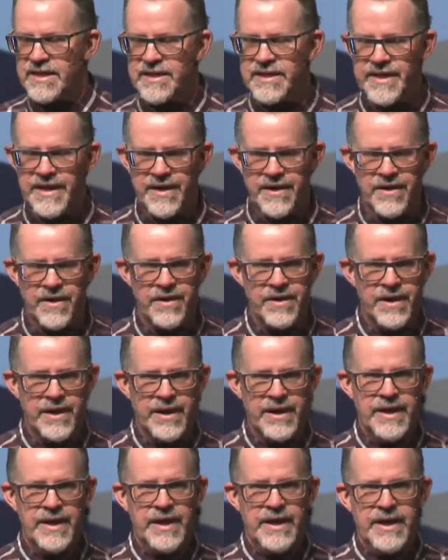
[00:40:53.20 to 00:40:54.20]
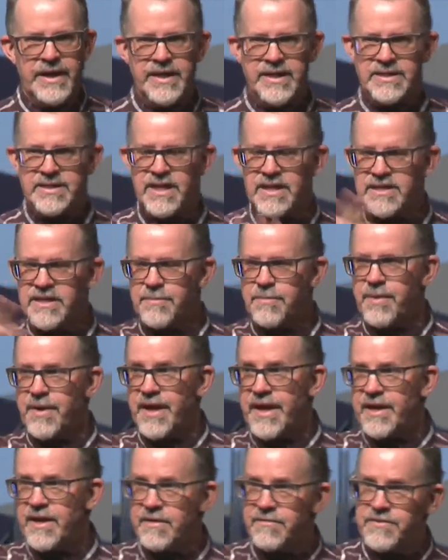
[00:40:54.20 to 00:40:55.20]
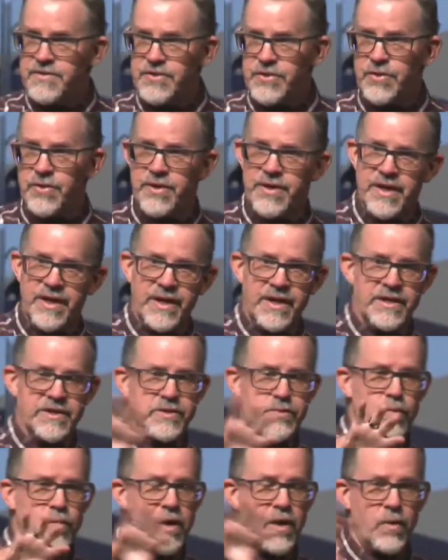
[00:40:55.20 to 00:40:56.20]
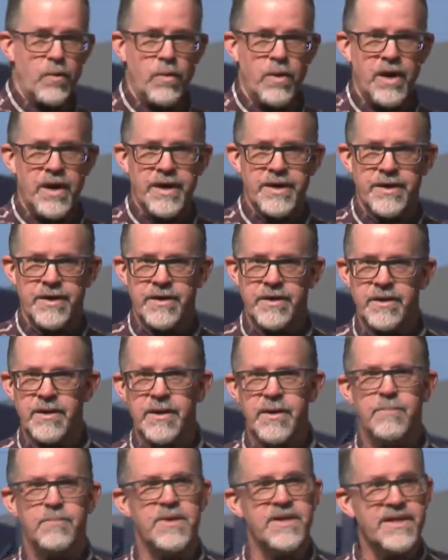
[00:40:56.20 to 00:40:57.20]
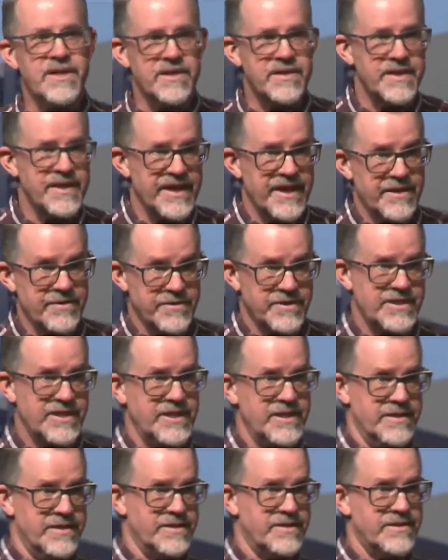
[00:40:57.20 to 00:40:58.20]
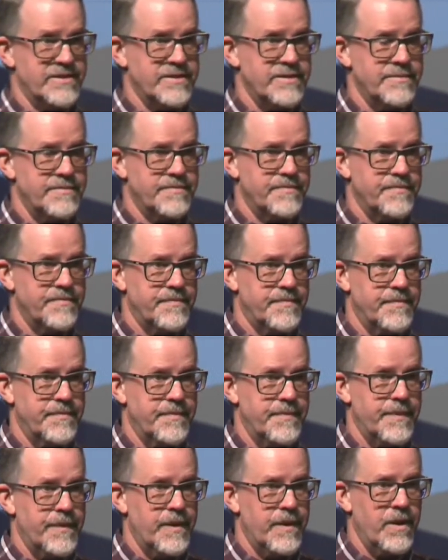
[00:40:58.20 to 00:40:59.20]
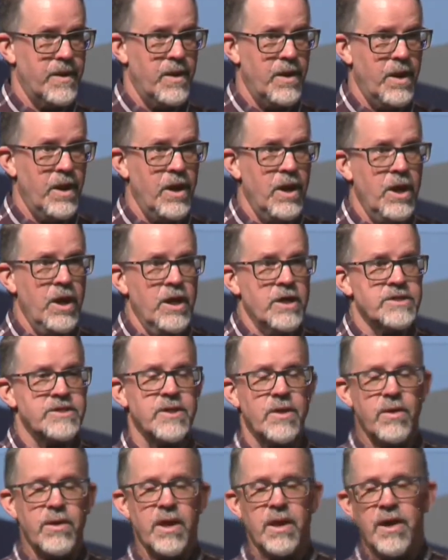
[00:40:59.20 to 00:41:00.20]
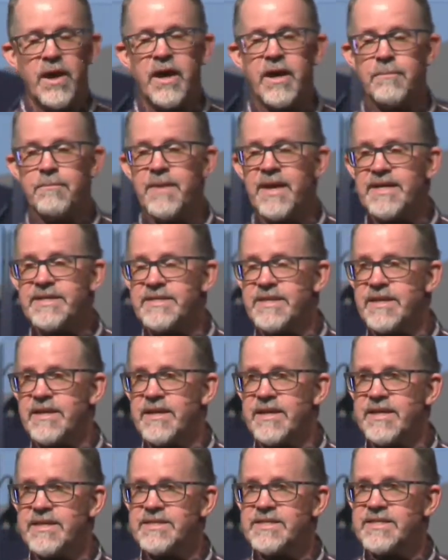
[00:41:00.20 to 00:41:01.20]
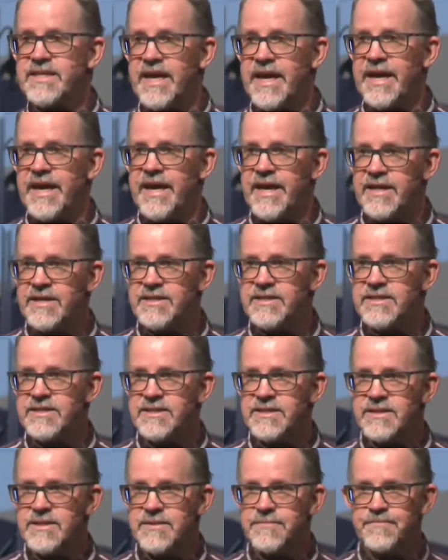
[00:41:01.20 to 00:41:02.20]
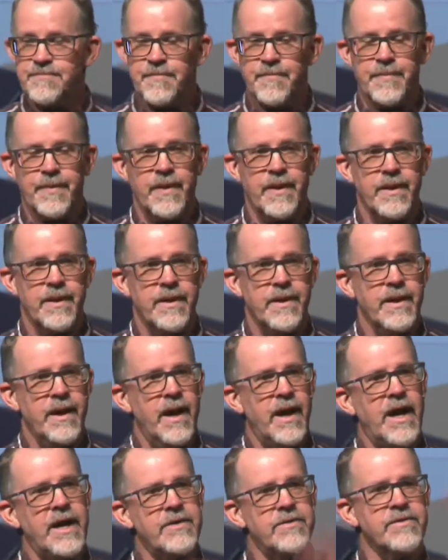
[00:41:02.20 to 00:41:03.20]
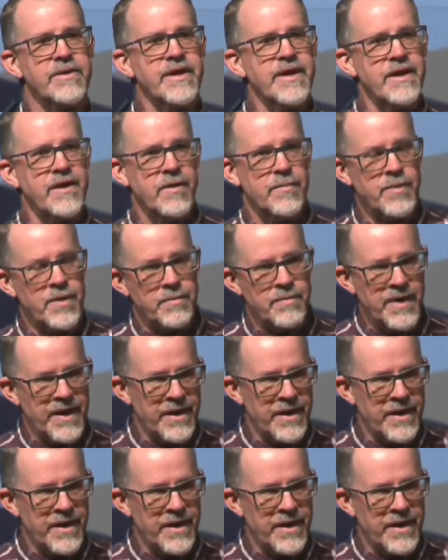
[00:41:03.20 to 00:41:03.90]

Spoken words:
there is that the plain of Jordan is well watered, but nothing else is. So Lot basically says, I don't care about my